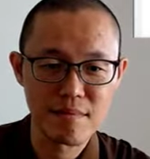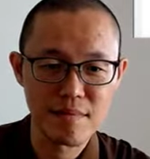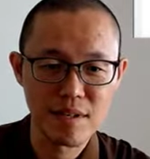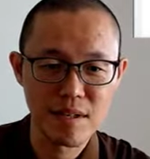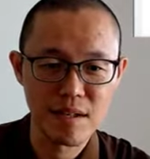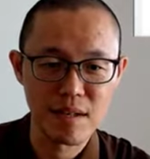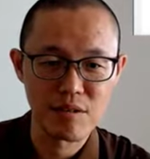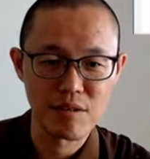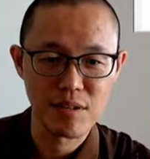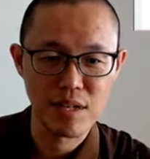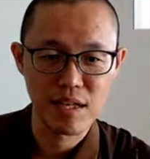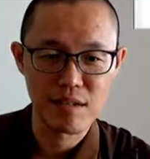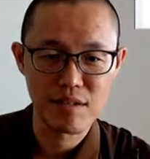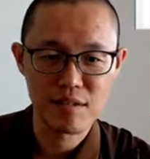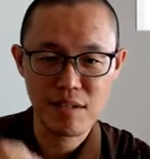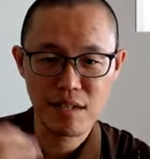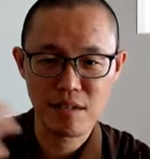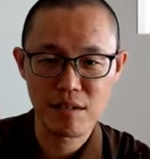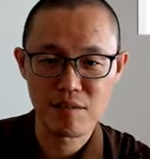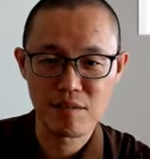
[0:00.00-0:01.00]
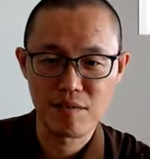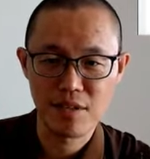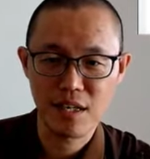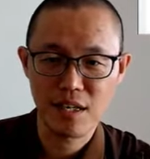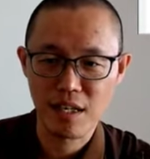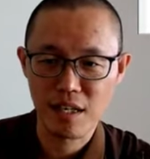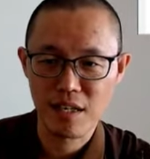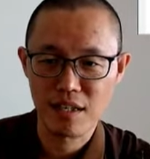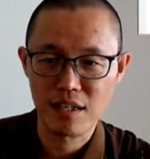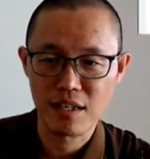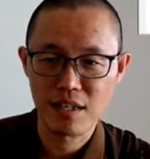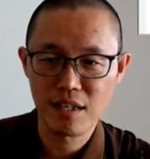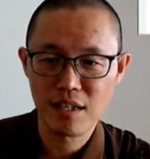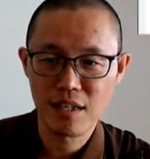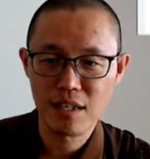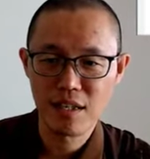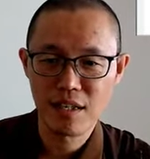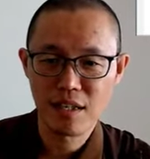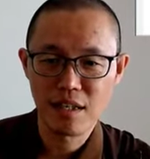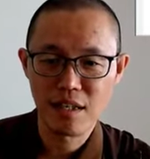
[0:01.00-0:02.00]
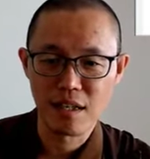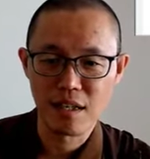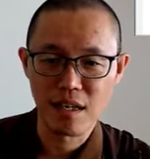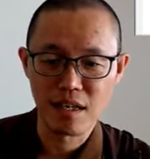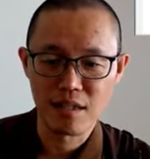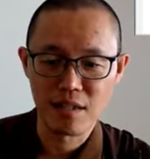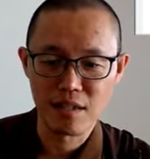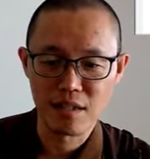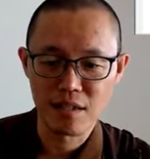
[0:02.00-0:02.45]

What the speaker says: To get stuck in that and